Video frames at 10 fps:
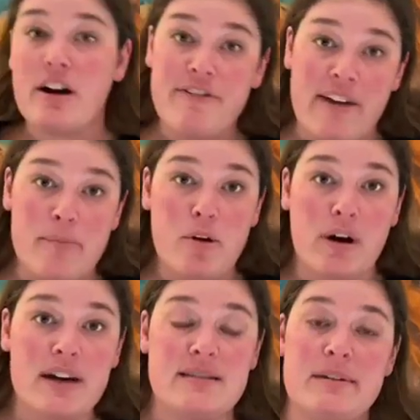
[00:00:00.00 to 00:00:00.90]
or
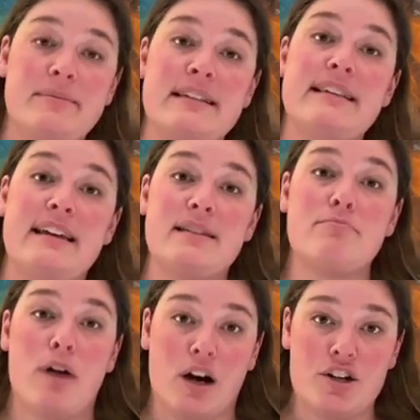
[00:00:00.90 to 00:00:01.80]
February, sometimes as late as
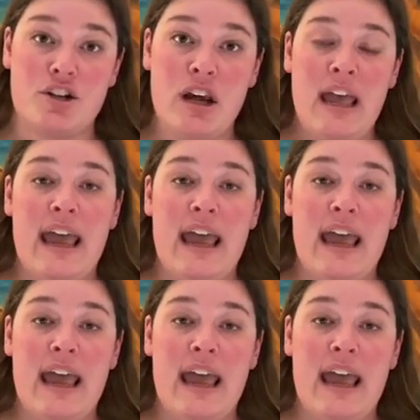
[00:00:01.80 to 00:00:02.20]
March,